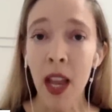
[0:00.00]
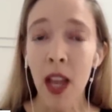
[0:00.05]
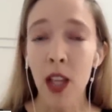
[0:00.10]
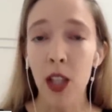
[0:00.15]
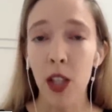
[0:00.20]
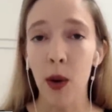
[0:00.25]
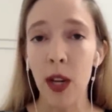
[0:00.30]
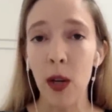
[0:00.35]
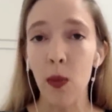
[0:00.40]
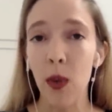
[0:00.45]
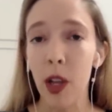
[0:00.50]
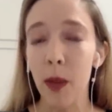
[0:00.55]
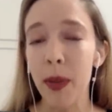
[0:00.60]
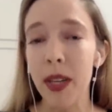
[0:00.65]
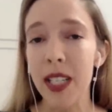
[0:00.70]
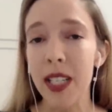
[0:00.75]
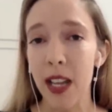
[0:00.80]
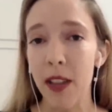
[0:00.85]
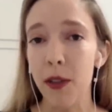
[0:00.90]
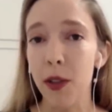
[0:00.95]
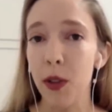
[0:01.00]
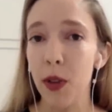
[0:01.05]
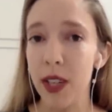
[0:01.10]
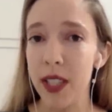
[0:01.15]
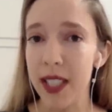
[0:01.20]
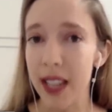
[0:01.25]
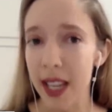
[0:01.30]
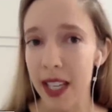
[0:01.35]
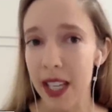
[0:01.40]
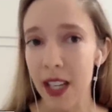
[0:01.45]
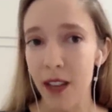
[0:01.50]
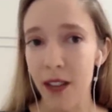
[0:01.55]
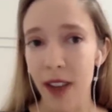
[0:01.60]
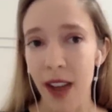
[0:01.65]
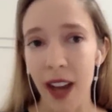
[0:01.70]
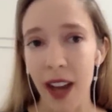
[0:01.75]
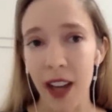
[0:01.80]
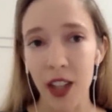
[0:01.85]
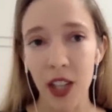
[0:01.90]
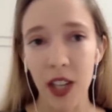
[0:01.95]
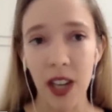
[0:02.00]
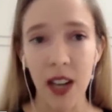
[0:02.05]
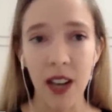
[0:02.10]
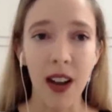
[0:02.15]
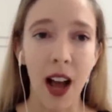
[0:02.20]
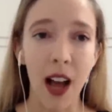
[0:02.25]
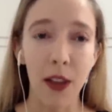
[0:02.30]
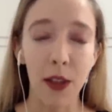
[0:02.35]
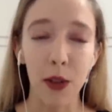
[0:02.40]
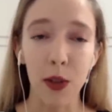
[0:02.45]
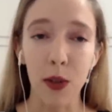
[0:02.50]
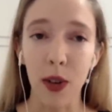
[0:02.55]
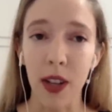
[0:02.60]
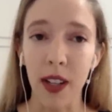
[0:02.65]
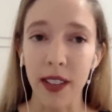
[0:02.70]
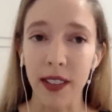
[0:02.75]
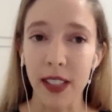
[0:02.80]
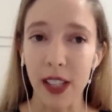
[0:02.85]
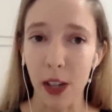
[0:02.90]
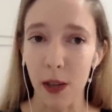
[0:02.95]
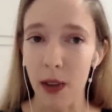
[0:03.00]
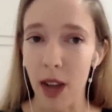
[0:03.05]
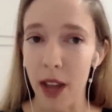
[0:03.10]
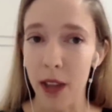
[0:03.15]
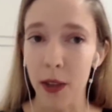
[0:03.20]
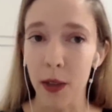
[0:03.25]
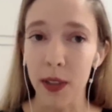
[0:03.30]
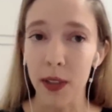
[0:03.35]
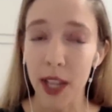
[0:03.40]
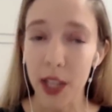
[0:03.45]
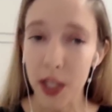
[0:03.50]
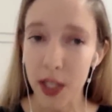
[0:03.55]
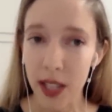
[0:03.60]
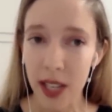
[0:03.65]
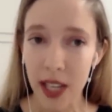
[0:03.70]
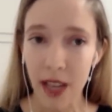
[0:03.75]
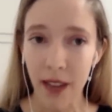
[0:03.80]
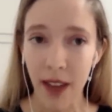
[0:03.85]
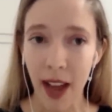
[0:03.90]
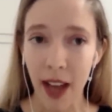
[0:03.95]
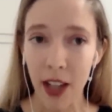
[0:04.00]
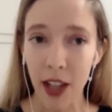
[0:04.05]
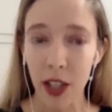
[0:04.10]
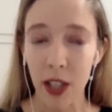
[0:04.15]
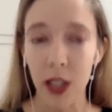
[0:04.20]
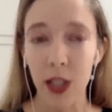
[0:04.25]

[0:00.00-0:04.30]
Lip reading: So it will be done through executive action and not through, you know, not through legislative action.